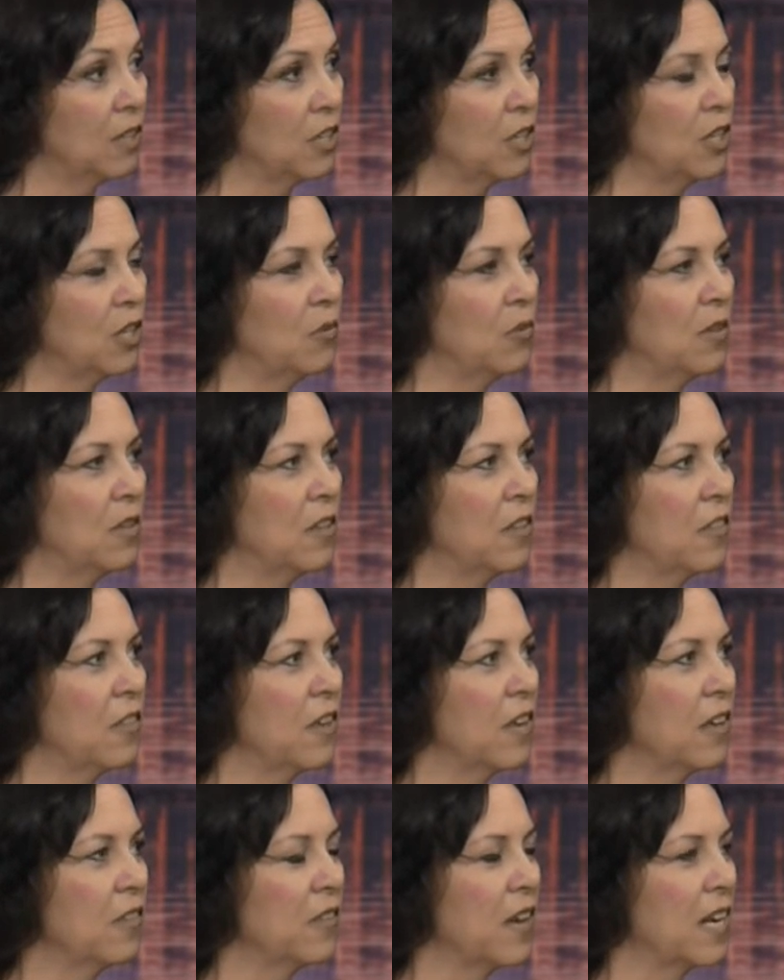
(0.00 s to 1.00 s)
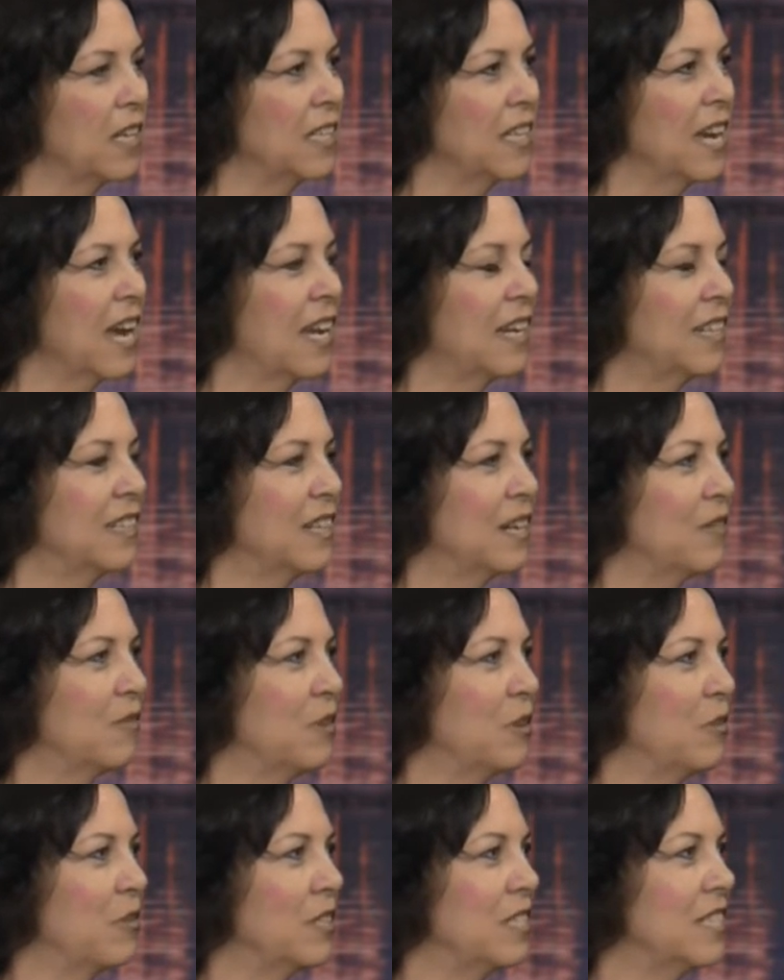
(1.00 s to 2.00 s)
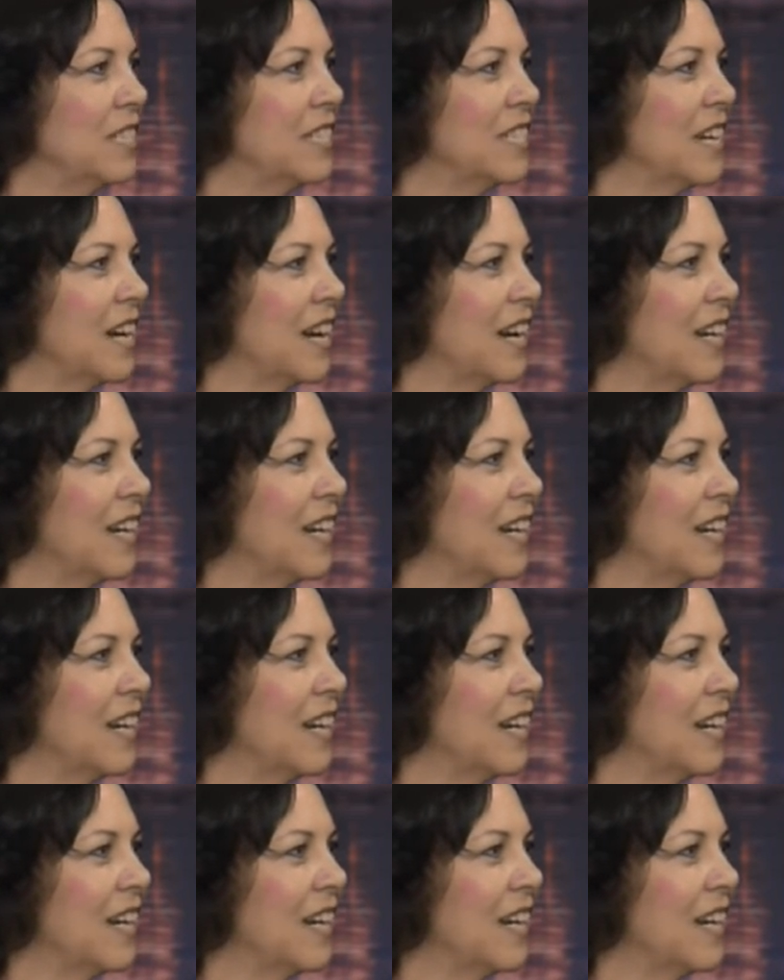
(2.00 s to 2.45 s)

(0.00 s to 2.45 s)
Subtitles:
you know, you wouldn't think that in Canada we would. It